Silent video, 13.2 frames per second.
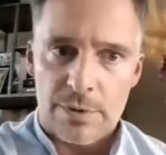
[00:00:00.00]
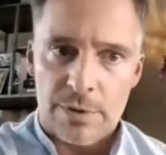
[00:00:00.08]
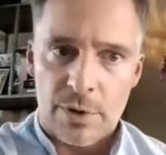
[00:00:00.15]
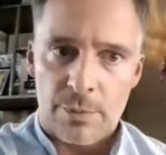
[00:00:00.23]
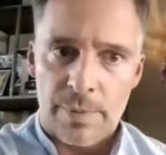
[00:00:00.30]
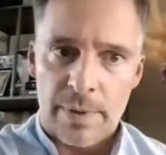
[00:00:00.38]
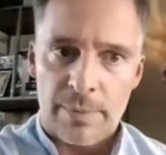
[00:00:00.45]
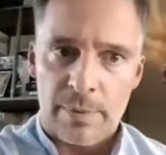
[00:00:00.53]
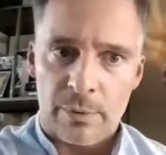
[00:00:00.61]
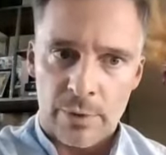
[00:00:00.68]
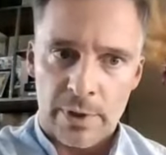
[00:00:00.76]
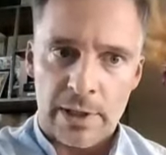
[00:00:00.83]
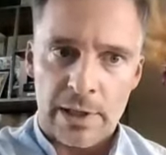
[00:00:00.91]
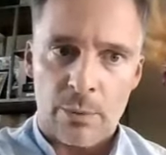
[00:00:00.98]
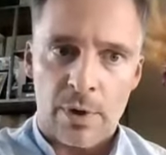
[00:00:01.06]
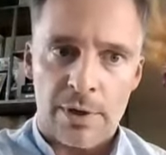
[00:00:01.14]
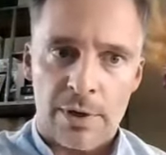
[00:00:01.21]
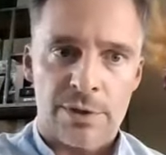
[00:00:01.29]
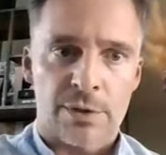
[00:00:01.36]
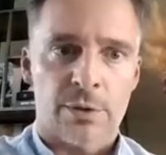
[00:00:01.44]
So people really
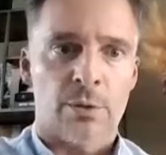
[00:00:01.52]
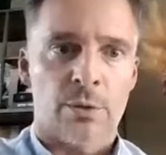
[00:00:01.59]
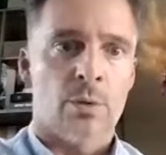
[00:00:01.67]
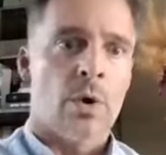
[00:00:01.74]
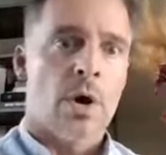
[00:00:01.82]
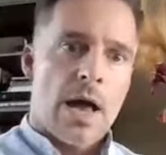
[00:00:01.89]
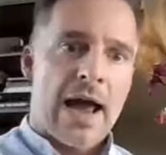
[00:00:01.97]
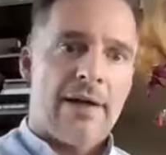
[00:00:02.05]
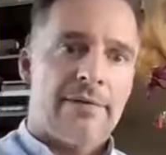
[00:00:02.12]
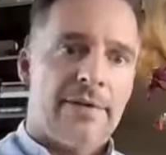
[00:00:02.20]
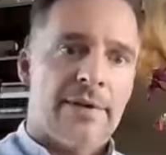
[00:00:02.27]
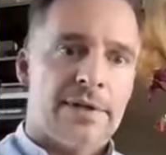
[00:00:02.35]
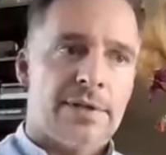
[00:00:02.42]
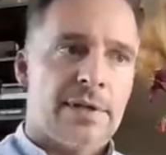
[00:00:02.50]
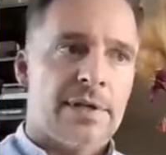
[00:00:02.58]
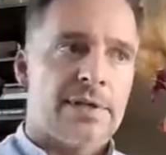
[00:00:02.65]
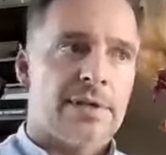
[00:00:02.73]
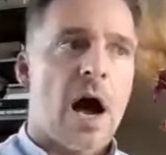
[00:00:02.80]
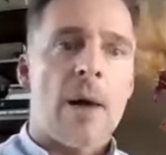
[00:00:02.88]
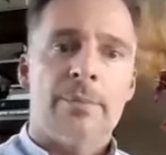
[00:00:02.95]
want to have
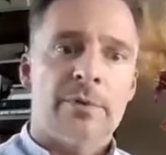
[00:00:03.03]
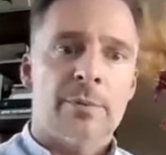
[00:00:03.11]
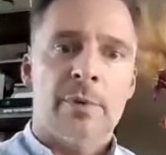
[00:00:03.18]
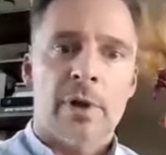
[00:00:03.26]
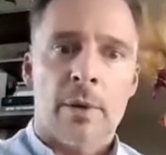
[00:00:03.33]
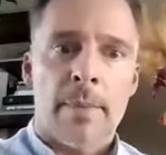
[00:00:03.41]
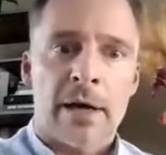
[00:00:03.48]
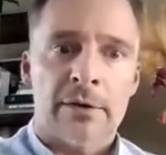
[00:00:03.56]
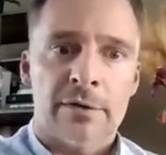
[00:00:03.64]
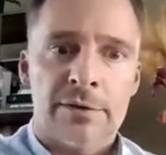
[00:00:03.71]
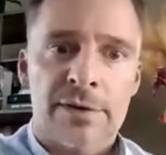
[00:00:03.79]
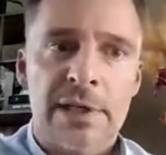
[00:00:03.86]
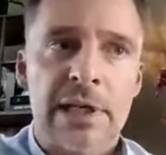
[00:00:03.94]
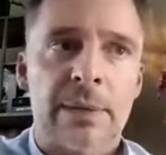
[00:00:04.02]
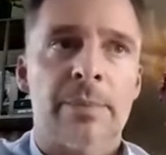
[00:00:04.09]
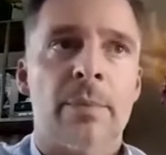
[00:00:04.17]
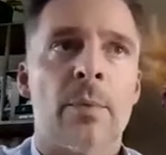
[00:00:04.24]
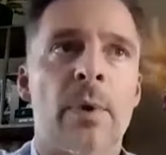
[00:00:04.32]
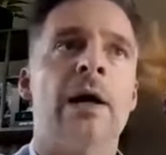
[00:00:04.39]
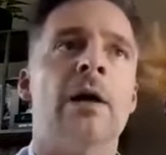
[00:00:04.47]
this optimal amount of sleep,
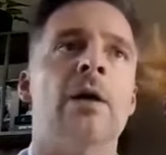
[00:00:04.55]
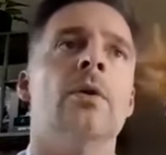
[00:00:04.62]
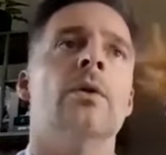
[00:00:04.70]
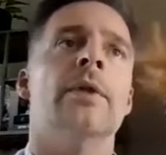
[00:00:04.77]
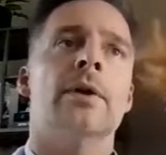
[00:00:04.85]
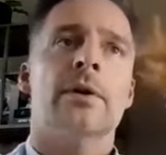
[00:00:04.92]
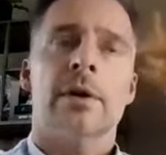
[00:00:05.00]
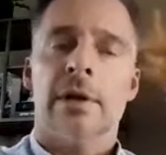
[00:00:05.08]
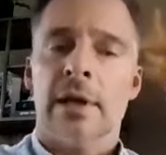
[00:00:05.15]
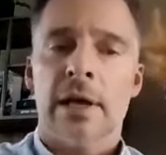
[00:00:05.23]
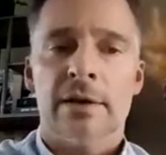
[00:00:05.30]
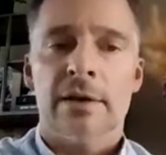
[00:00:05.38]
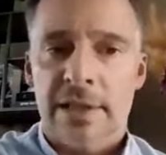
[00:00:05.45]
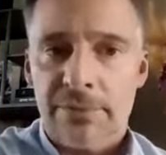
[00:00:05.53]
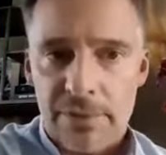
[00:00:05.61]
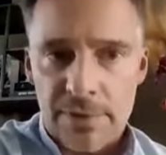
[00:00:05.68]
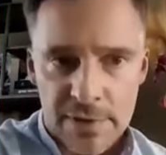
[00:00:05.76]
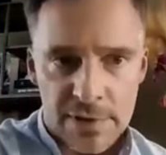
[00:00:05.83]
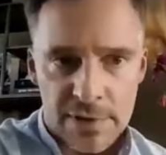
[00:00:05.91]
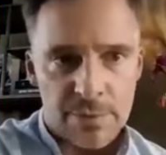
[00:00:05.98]
while there are a lot of
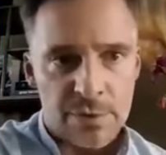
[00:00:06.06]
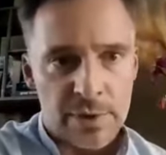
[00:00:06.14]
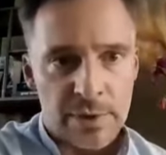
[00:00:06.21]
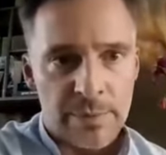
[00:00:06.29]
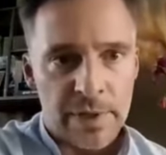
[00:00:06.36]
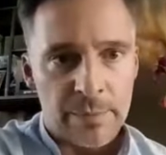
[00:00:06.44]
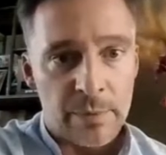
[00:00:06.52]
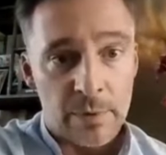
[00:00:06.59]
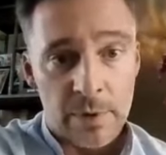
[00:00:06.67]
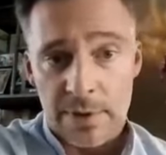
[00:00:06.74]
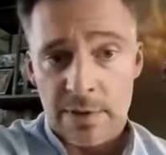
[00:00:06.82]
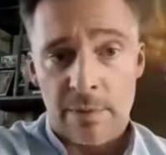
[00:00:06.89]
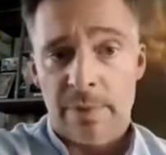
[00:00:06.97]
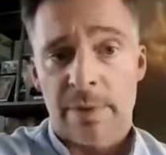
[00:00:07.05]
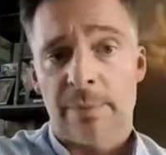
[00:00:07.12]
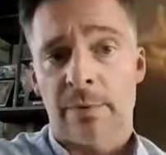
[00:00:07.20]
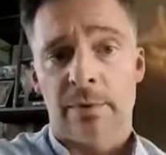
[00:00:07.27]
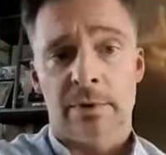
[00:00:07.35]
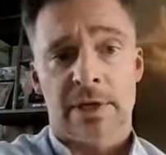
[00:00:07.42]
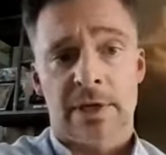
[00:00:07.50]
differences between people, and some
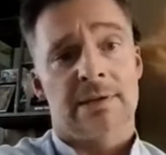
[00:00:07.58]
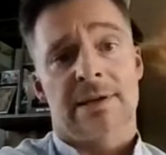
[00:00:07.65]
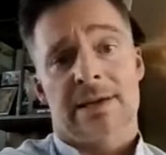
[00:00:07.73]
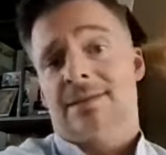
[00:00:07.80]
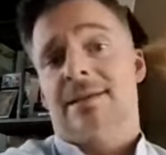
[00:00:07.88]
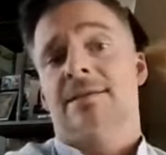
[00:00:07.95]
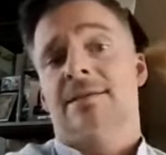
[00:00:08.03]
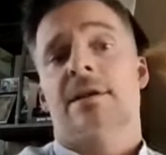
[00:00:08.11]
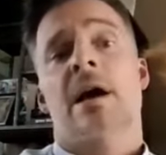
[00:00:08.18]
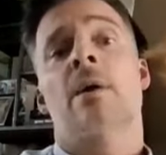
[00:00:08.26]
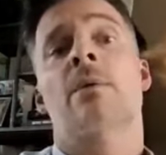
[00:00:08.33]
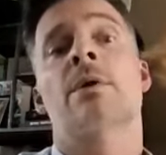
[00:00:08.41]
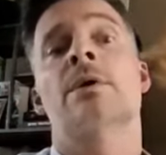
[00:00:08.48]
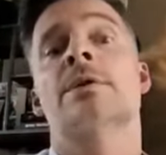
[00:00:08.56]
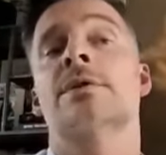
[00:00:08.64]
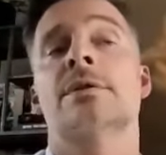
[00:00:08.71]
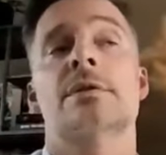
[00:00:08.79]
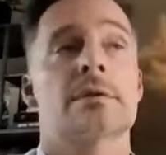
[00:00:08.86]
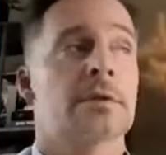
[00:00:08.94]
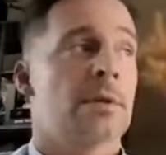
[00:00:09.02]
people need like 6
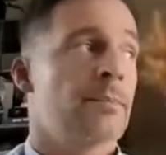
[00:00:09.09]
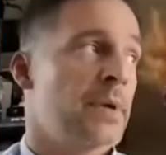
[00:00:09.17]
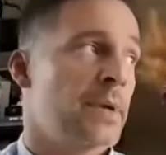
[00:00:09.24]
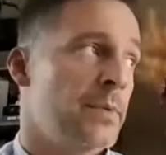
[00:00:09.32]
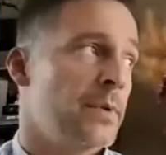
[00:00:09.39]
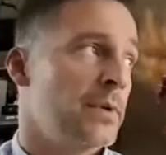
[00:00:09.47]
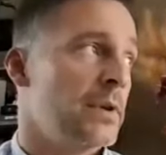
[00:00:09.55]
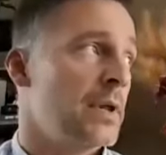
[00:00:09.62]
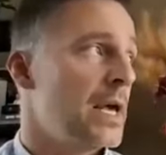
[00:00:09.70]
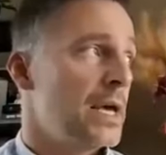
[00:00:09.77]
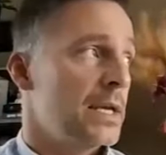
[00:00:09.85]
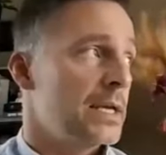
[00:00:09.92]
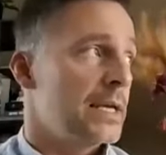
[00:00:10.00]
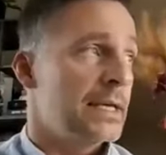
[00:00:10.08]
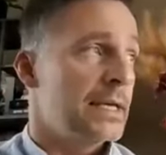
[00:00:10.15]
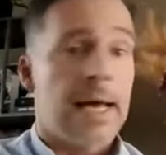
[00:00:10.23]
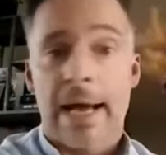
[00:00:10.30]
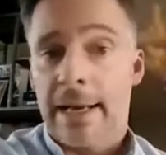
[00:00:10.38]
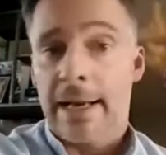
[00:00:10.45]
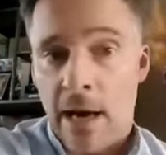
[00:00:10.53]
hours, some people need
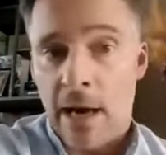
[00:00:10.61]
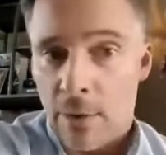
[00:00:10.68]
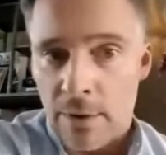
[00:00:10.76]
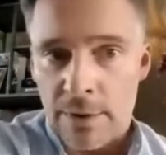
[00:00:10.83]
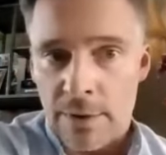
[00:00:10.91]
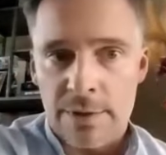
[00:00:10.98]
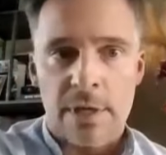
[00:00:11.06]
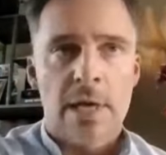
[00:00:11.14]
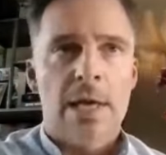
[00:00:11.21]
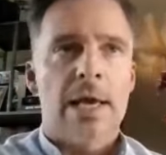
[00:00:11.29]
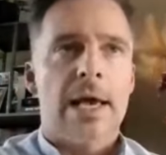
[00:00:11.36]
9 hours.